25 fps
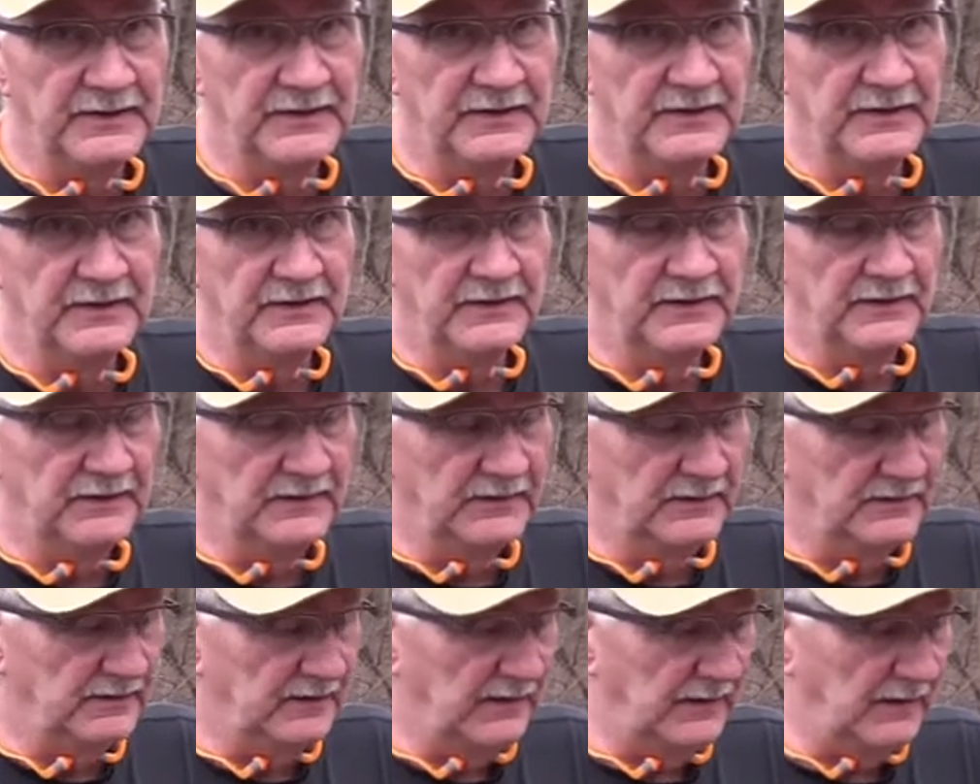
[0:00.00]

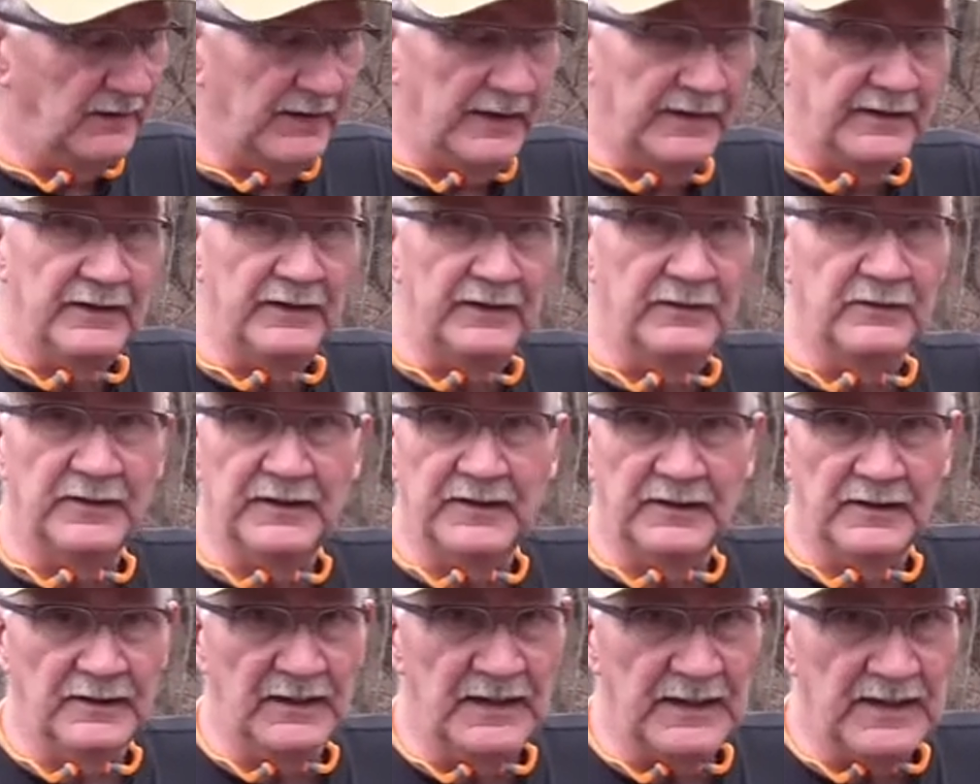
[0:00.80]
I don't know how long
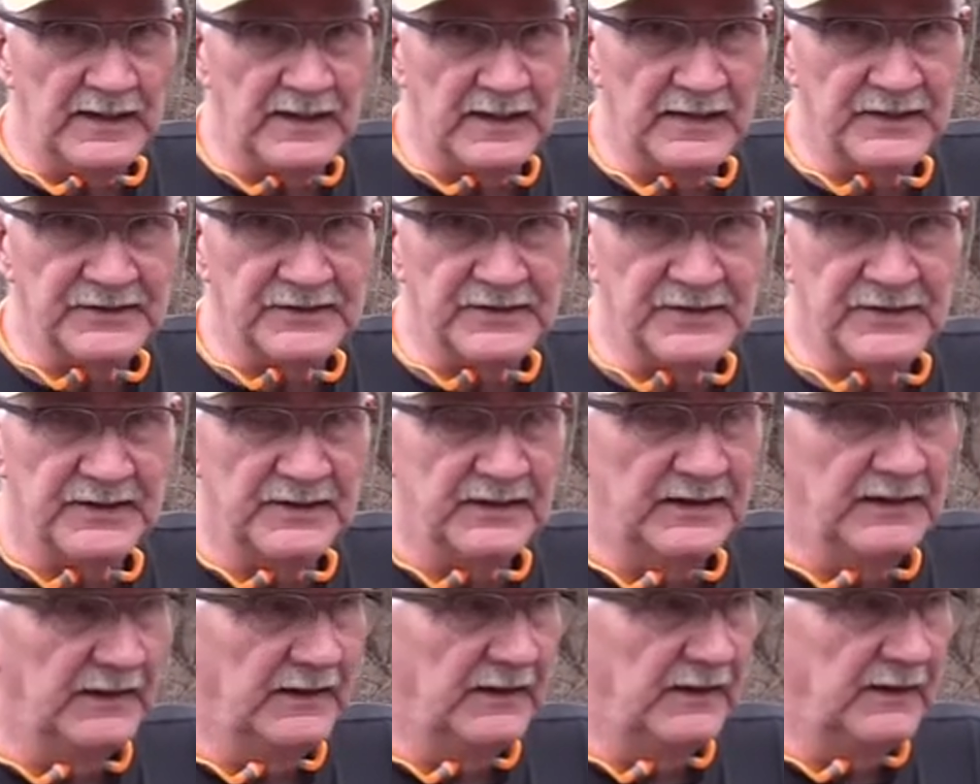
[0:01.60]
they'll last,
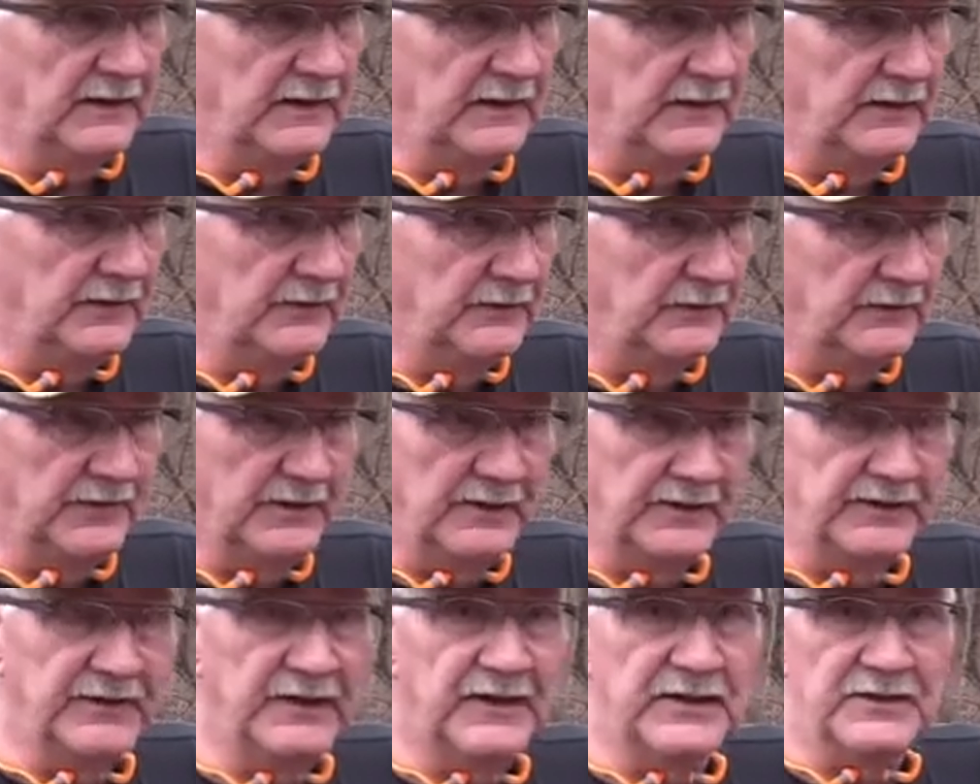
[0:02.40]
you know, or
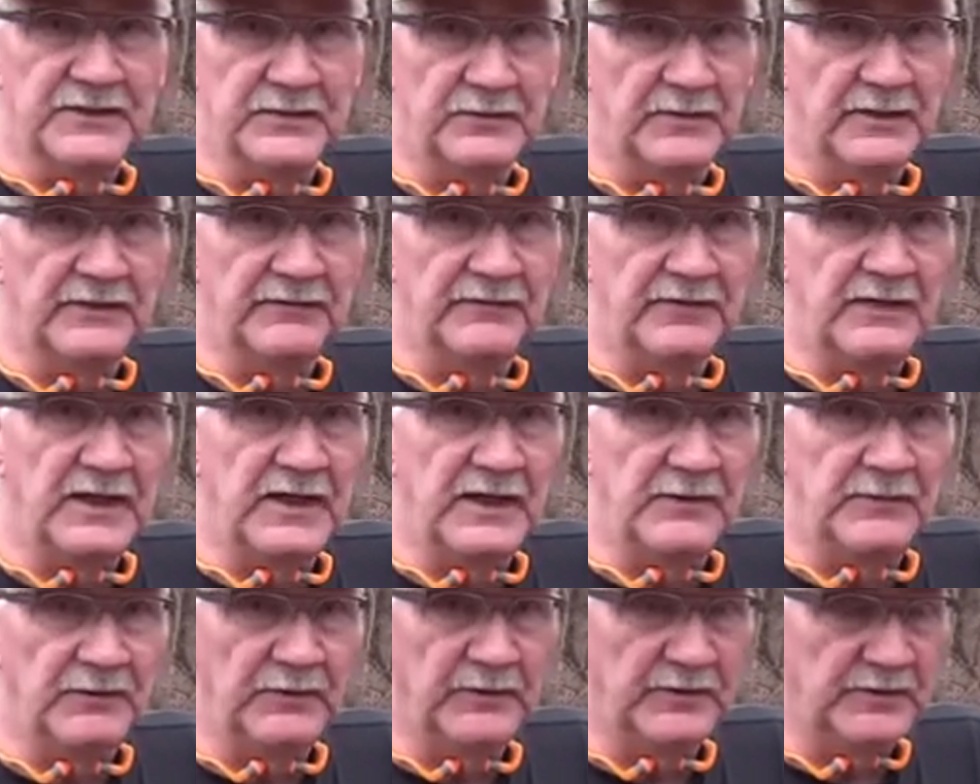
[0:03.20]
Hyundais or whatever
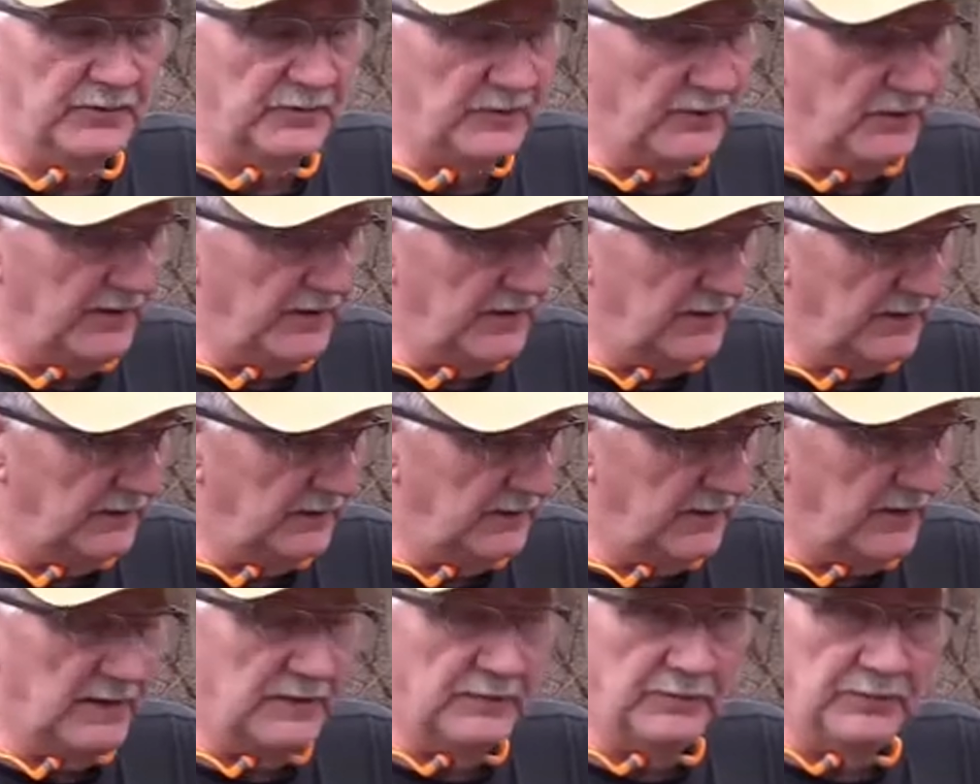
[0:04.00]
name you want to
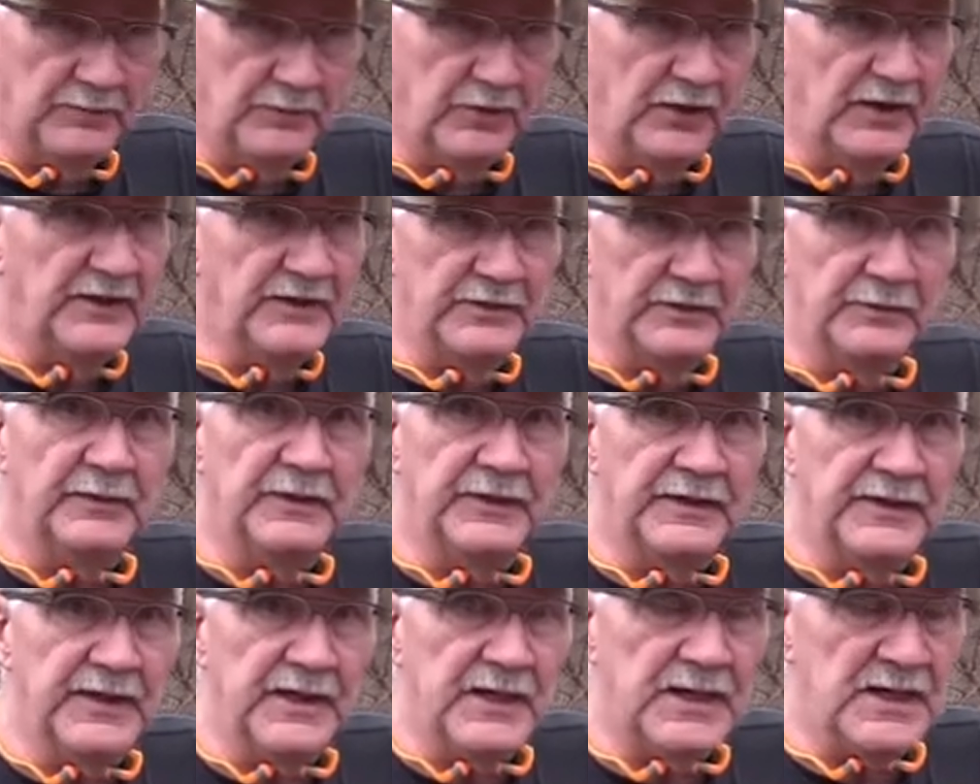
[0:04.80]
brand you
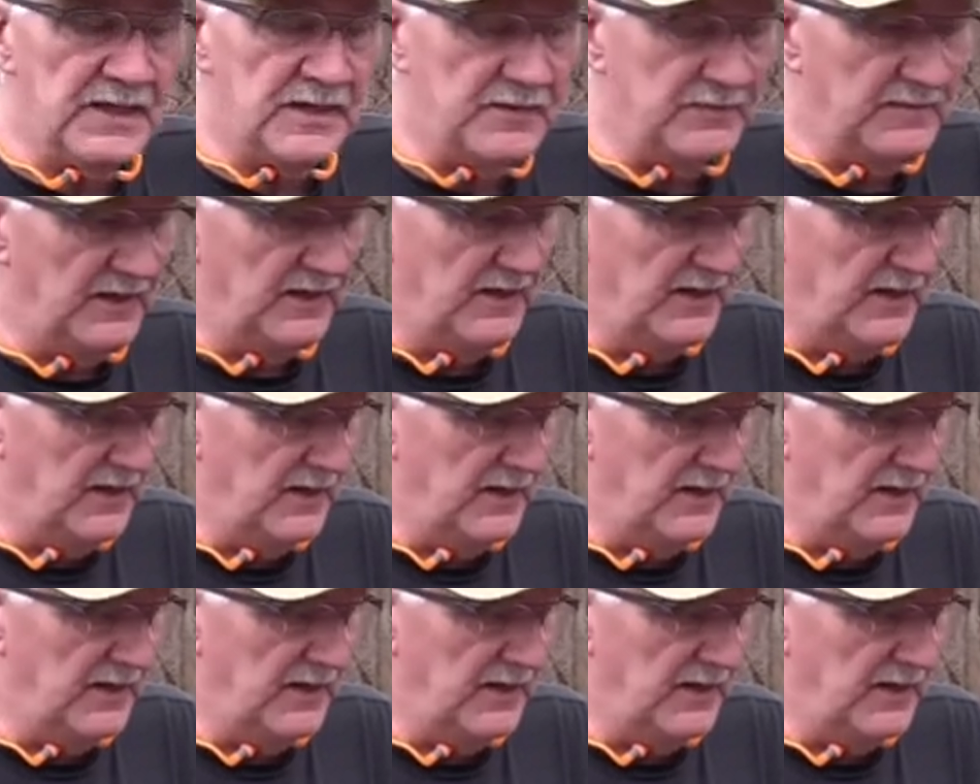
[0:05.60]
want to name.